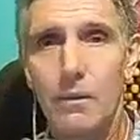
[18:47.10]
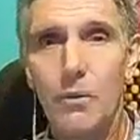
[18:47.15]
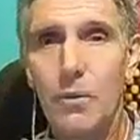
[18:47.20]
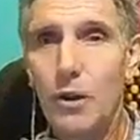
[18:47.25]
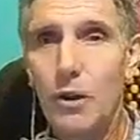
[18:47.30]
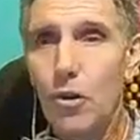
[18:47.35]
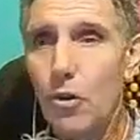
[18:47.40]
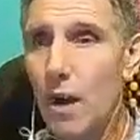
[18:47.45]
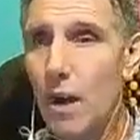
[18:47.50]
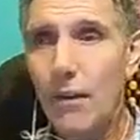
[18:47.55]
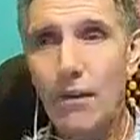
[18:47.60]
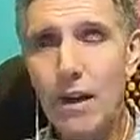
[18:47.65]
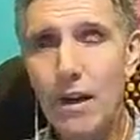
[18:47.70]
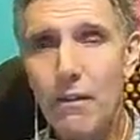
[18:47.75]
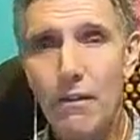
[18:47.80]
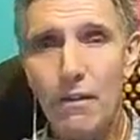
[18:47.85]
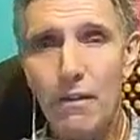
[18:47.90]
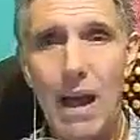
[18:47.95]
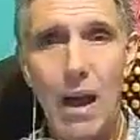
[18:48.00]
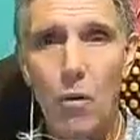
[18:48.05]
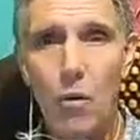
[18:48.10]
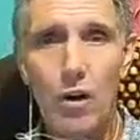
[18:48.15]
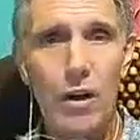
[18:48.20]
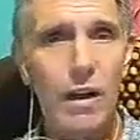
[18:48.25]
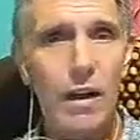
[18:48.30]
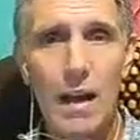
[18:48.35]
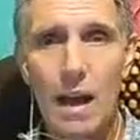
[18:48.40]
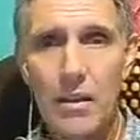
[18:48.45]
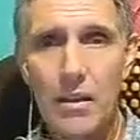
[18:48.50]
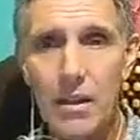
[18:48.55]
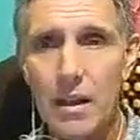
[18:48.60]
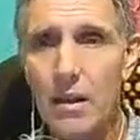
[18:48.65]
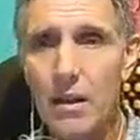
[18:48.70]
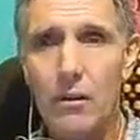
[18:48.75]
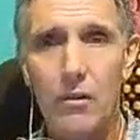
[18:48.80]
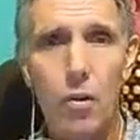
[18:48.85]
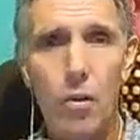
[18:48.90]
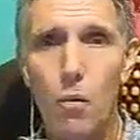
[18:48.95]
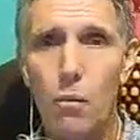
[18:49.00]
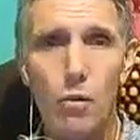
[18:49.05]
we don't have any flour,
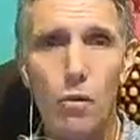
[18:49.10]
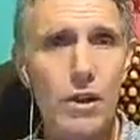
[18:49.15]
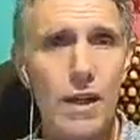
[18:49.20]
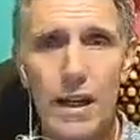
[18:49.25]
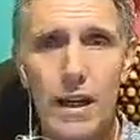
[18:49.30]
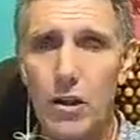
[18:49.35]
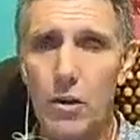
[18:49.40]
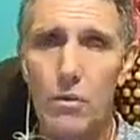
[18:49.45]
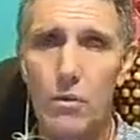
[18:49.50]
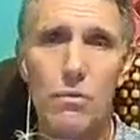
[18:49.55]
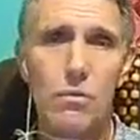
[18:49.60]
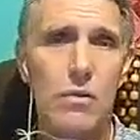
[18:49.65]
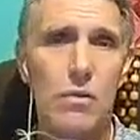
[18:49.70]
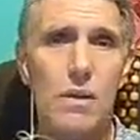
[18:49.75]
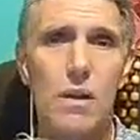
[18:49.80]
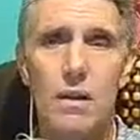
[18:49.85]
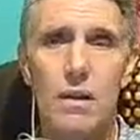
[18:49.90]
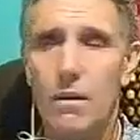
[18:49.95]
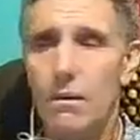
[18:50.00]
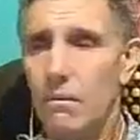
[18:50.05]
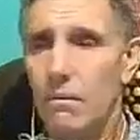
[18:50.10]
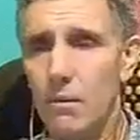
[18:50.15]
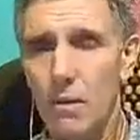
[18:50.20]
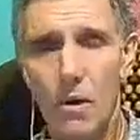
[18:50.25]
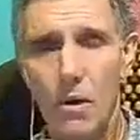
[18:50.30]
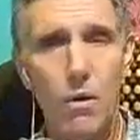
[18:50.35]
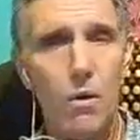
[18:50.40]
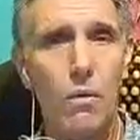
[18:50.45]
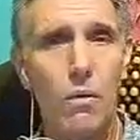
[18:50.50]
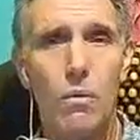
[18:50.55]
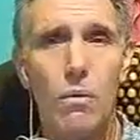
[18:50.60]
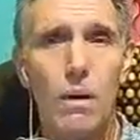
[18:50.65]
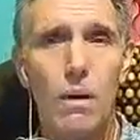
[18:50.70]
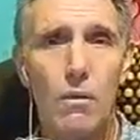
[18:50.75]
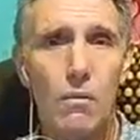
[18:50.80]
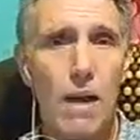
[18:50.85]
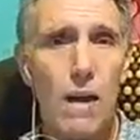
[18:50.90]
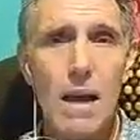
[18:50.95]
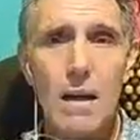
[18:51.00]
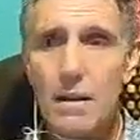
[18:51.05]
nothing, no potatoes,
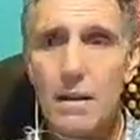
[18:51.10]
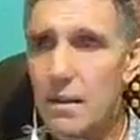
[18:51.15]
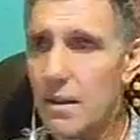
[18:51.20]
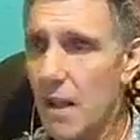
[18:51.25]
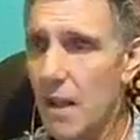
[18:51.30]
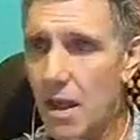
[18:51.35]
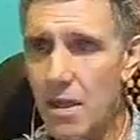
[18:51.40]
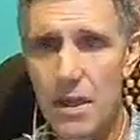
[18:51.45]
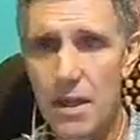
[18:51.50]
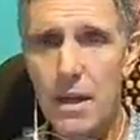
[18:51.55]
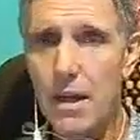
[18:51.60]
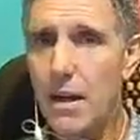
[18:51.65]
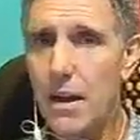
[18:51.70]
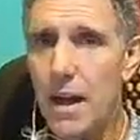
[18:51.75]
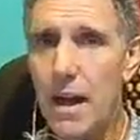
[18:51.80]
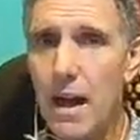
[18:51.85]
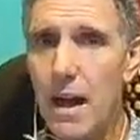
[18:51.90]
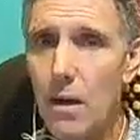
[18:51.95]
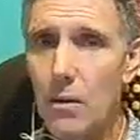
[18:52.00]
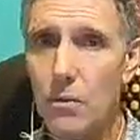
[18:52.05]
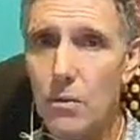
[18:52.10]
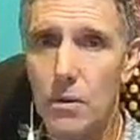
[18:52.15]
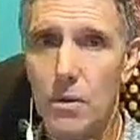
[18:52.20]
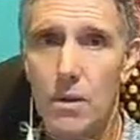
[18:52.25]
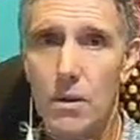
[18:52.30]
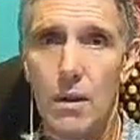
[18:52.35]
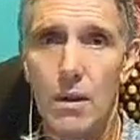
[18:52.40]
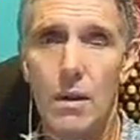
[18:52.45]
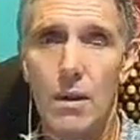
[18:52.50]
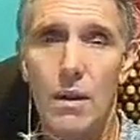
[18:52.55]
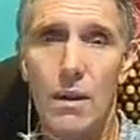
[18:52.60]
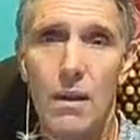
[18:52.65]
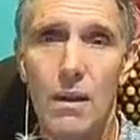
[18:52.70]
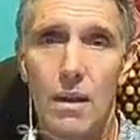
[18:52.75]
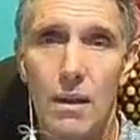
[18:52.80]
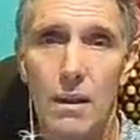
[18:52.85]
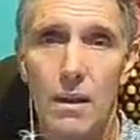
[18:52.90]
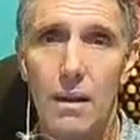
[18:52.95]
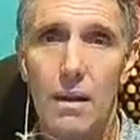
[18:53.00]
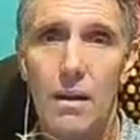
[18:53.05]
no rice, nothing in the house.
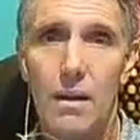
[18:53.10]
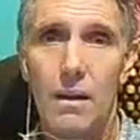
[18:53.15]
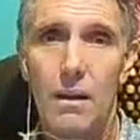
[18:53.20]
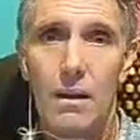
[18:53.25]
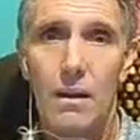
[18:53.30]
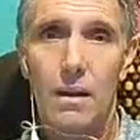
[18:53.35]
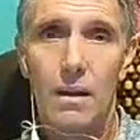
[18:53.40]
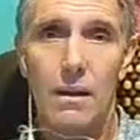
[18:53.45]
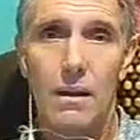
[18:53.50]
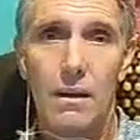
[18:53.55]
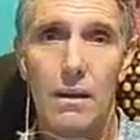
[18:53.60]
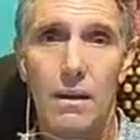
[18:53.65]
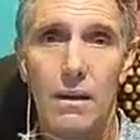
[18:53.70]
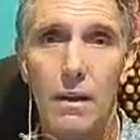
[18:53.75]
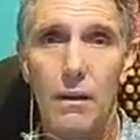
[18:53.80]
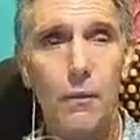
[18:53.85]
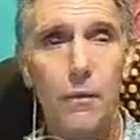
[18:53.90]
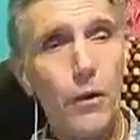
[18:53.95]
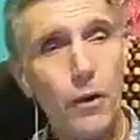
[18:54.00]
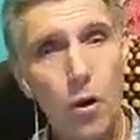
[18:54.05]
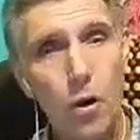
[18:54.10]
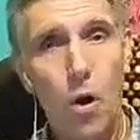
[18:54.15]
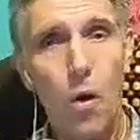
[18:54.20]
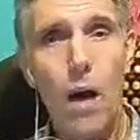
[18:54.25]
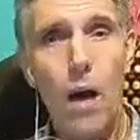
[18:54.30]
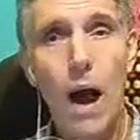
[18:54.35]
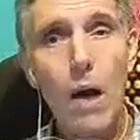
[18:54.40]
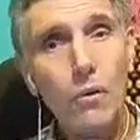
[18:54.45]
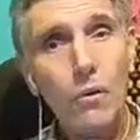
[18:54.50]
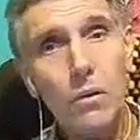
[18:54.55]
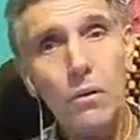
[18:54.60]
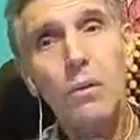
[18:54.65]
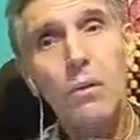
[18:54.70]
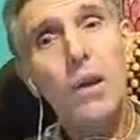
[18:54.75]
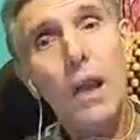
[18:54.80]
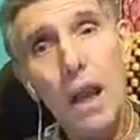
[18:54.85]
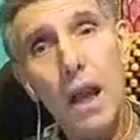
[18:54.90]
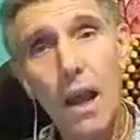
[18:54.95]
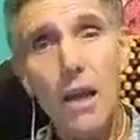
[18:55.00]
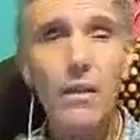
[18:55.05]
If we go out,
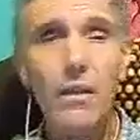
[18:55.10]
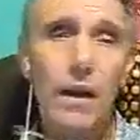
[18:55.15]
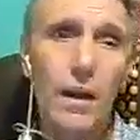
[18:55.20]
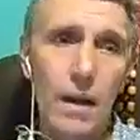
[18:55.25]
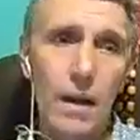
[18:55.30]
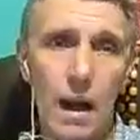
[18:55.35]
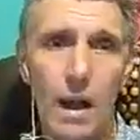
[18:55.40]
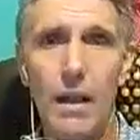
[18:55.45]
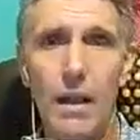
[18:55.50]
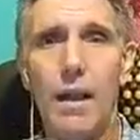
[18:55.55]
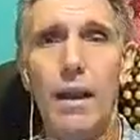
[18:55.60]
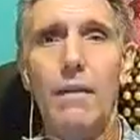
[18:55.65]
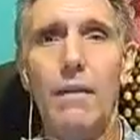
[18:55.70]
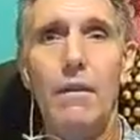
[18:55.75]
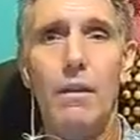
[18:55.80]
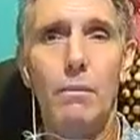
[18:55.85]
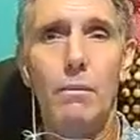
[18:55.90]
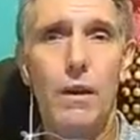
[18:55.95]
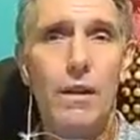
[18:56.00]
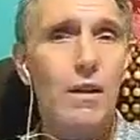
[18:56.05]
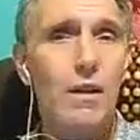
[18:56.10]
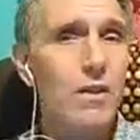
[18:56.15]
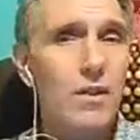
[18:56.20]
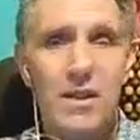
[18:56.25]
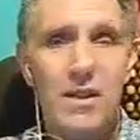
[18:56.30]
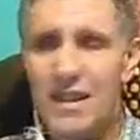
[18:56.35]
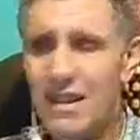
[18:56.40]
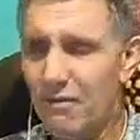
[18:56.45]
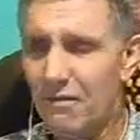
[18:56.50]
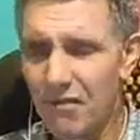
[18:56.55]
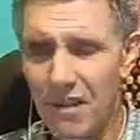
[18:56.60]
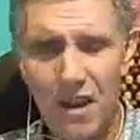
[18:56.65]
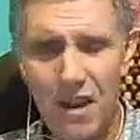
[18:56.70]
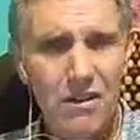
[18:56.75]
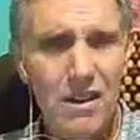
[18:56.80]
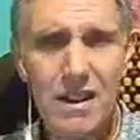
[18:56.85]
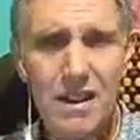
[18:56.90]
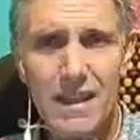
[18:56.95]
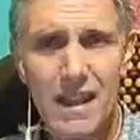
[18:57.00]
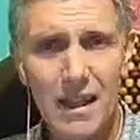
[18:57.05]
yeah, then I'll have it, but it's
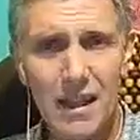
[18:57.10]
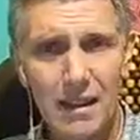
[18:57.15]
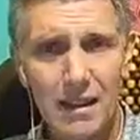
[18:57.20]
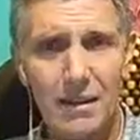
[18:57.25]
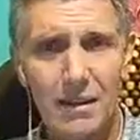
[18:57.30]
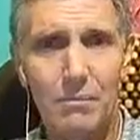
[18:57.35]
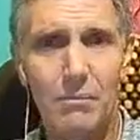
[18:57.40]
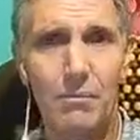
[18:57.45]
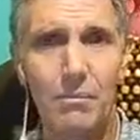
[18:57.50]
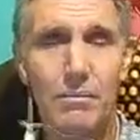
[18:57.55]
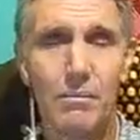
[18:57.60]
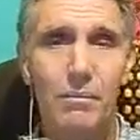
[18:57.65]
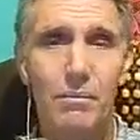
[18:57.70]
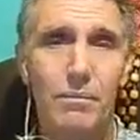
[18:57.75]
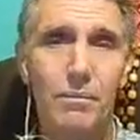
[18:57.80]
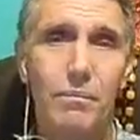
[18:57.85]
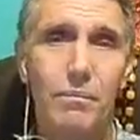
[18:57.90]
very seldom.